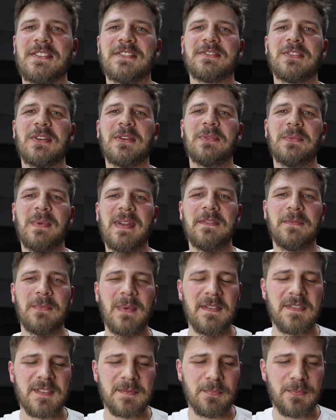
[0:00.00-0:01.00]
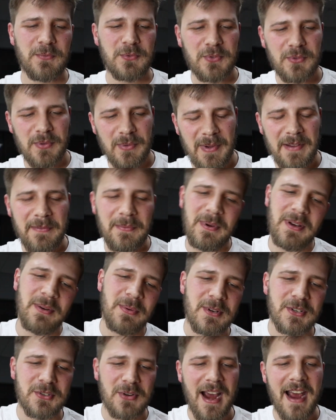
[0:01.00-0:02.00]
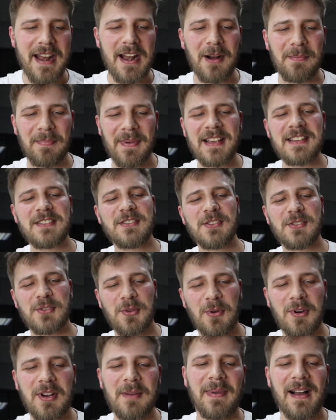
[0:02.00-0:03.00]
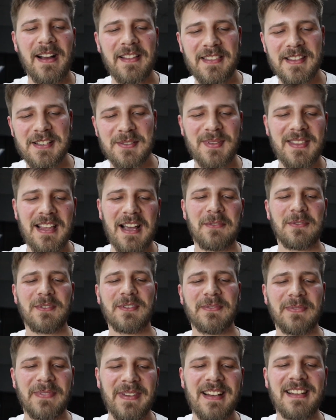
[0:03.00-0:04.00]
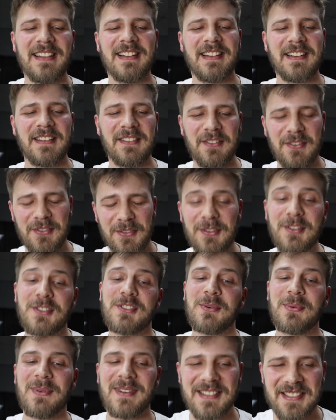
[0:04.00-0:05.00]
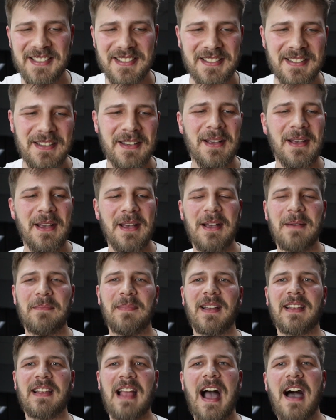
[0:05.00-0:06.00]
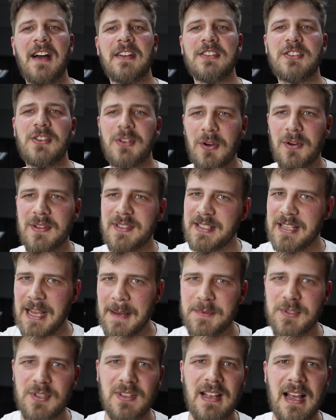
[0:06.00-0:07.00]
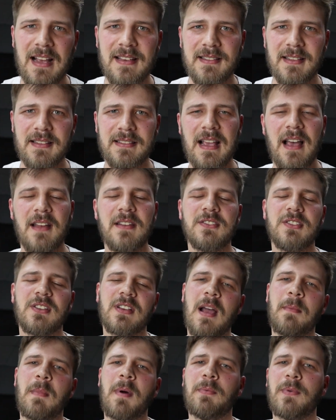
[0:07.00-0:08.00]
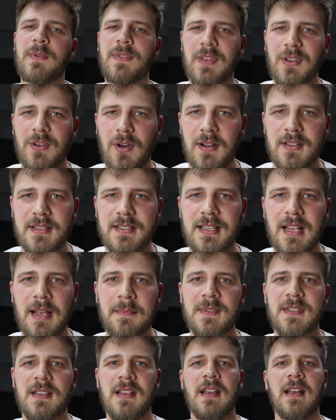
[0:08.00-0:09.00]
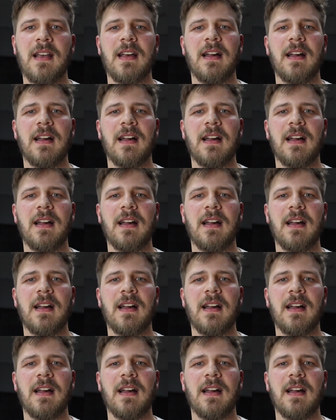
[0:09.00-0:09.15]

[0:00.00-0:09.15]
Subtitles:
So we've tried our best to talk about this without revealing the twist. But how did you conceptualize this? How did you come up with the concept?